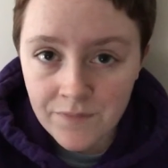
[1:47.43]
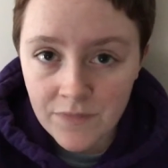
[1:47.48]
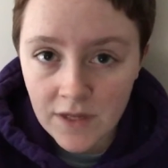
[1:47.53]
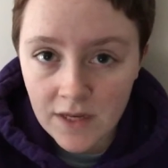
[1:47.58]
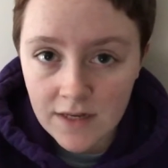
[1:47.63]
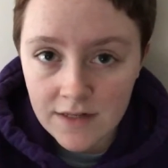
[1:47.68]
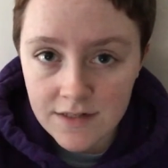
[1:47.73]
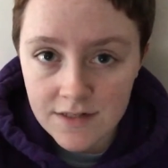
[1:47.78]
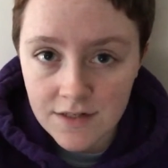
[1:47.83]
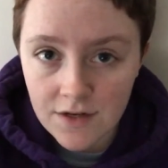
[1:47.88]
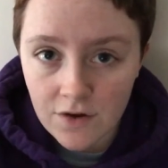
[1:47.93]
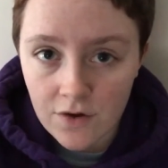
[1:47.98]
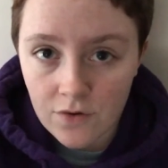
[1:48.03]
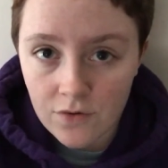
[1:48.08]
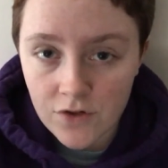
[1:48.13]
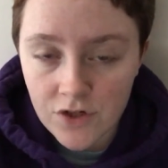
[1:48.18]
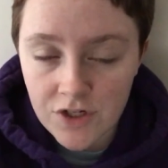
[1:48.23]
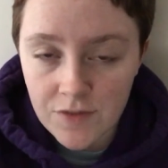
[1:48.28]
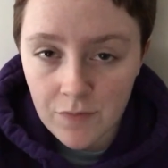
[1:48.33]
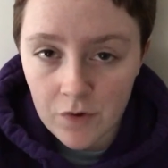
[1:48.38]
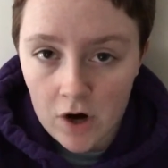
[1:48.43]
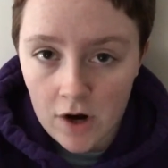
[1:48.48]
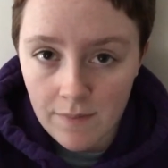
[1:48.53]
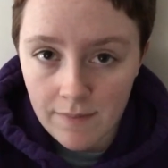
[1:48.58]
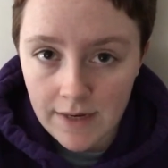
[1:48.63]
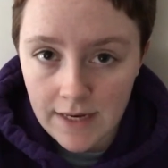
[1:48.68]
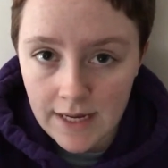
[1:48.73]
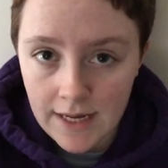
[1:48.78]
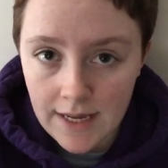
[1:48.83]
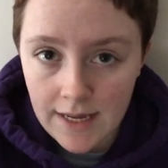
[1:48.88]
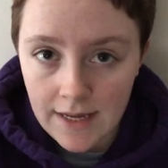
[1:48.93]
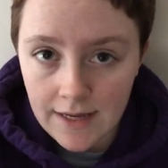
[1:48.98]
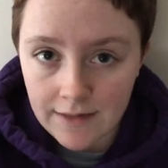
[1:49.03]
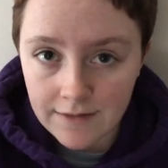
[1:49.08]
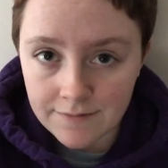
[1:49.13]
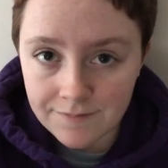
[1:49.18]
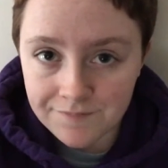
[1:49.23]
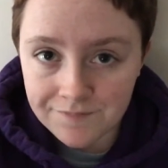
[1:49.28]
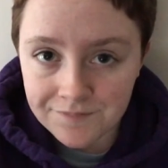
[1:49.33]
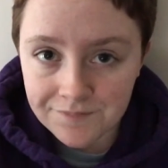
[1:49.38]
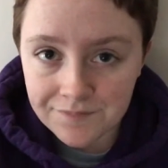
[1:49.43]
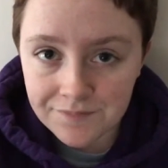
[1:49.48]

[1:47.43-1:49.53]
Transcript: And so she brought me in.